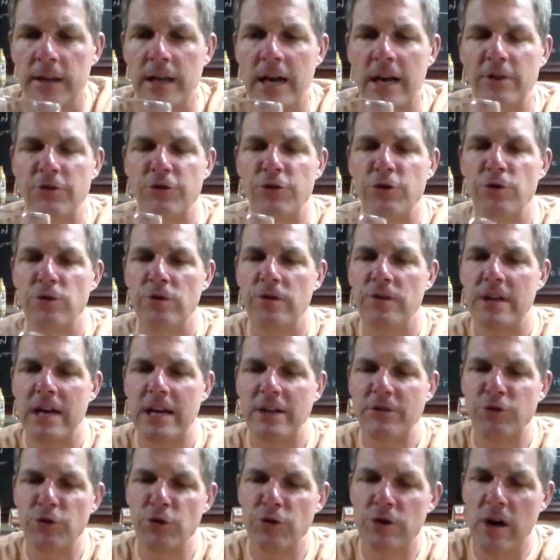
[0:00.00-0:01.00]
Not
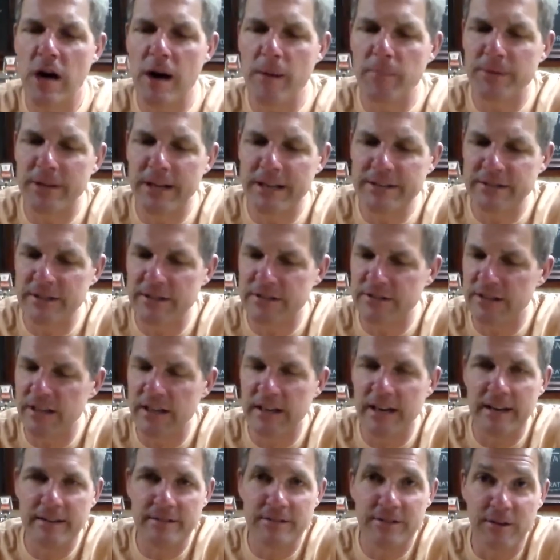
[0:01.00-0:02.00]
too complex. It's
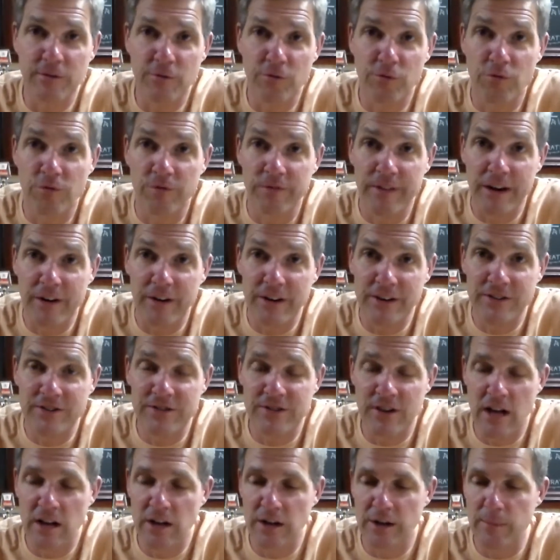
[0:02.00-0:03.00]
a very
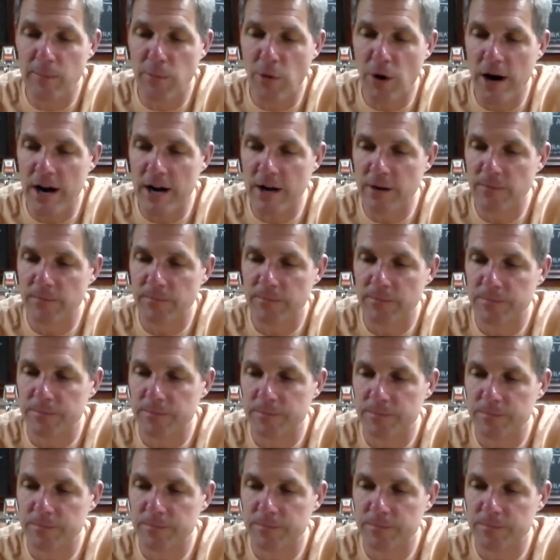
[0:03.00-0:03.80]
solid brown.